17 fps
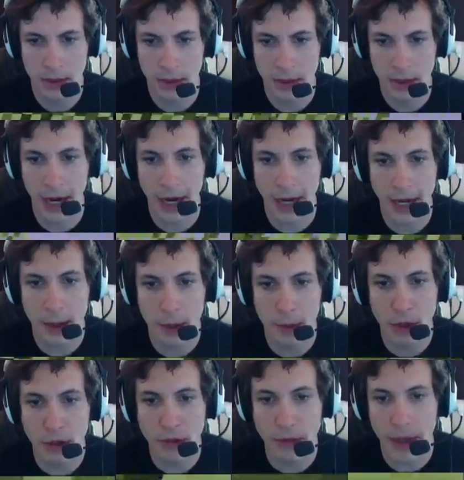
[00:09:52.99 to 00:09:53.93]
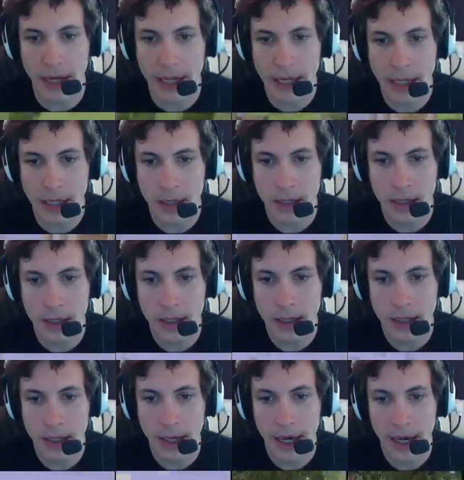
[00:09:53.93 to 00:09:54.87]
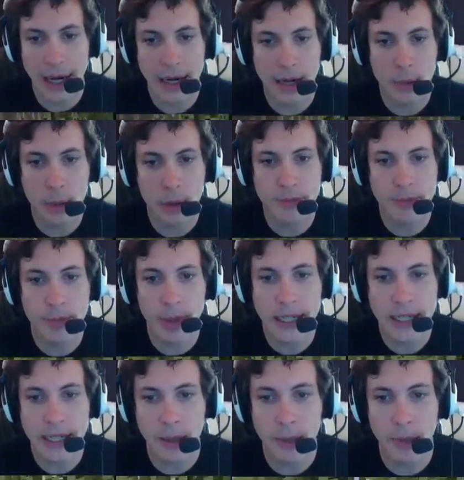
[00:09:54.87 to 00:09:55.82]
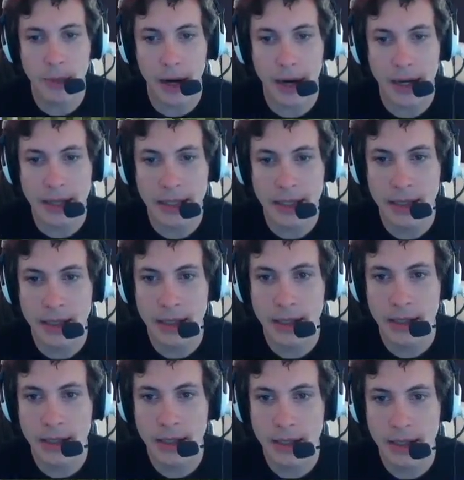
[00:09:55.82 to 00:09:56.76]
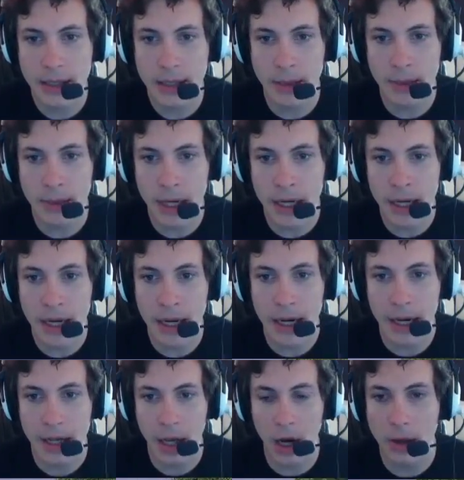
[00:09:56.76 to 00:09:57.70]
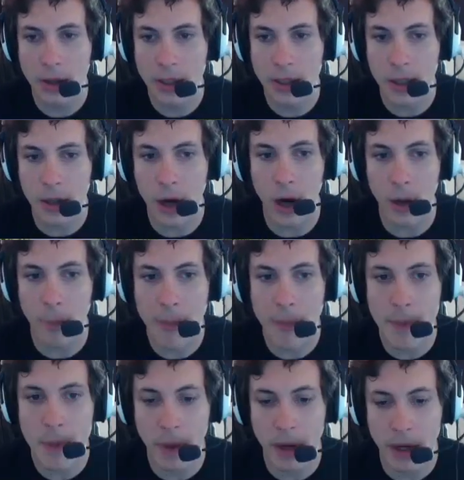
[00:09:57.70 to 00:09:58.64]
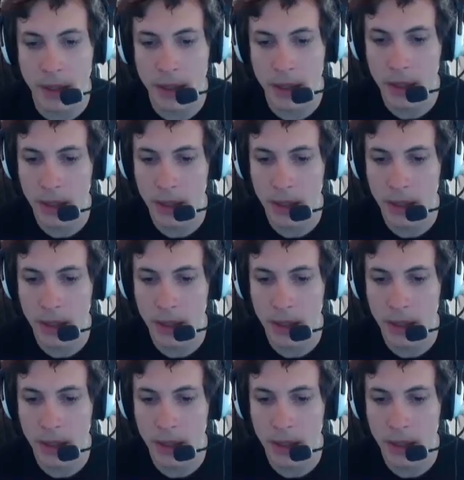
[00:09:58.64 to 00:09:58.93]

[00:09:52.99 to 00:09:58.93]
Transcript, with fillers: Hey, little poof buddy. Come on. Oh, good. Oh, baby bird.